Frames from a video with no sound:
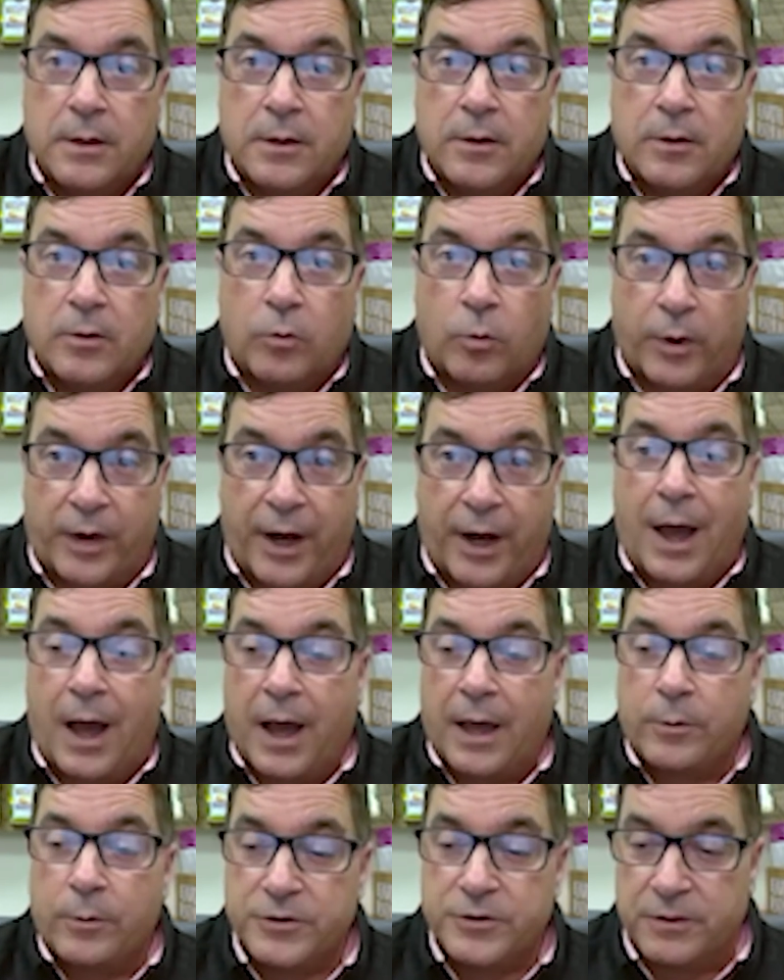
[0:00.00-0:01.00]
when
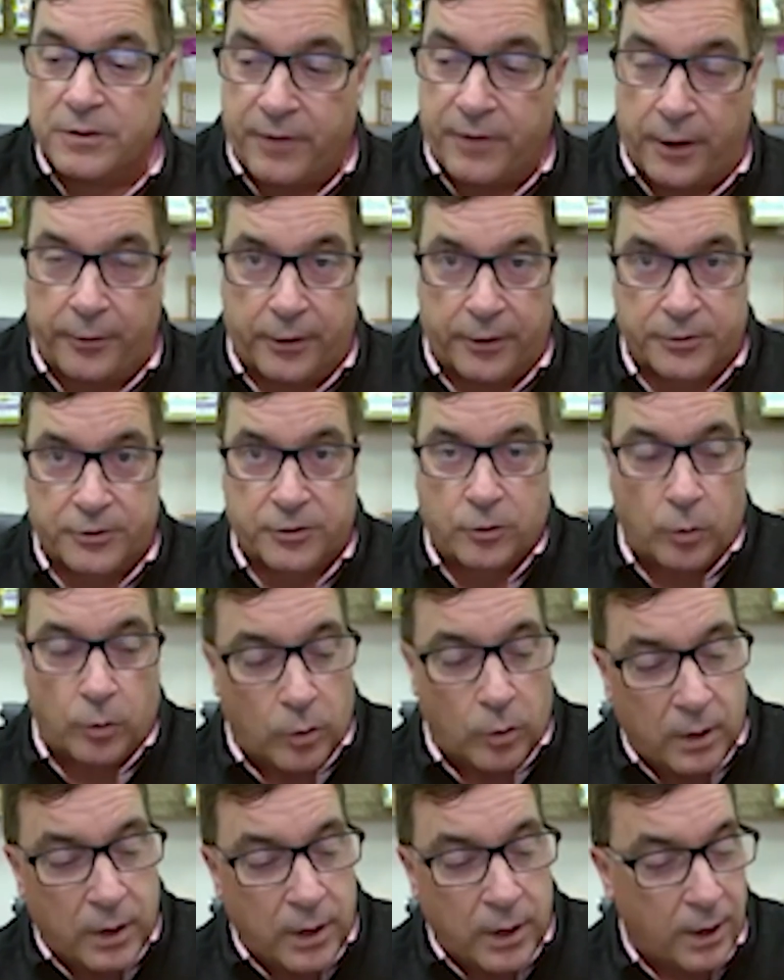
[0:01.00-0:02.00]
I was in veterinary
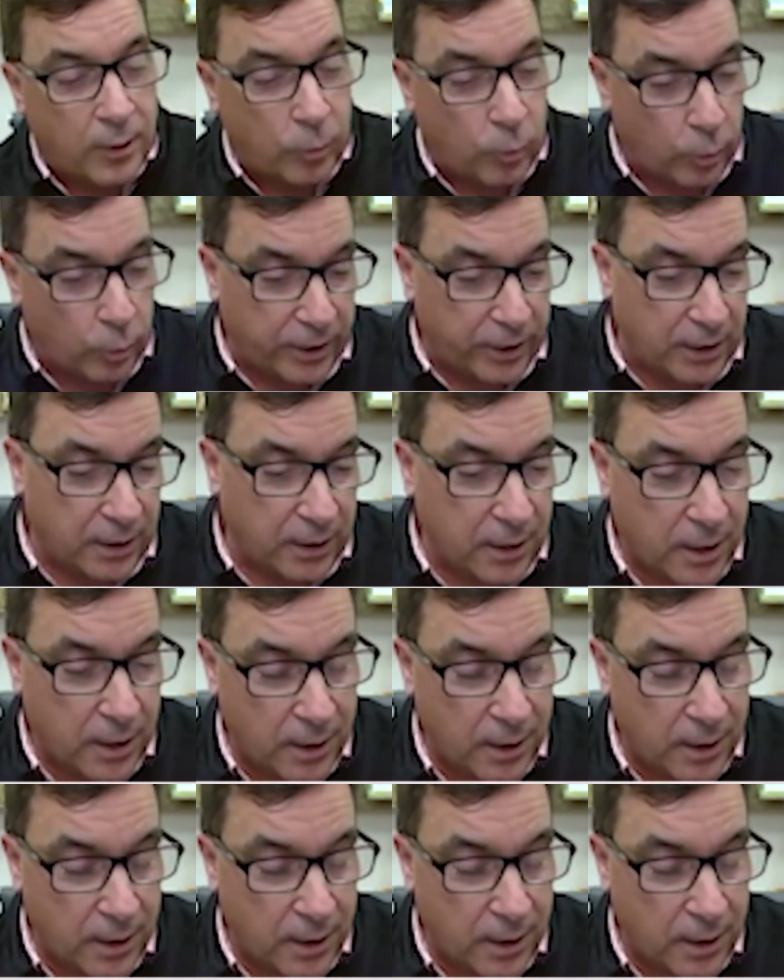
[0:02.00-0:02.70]
school, they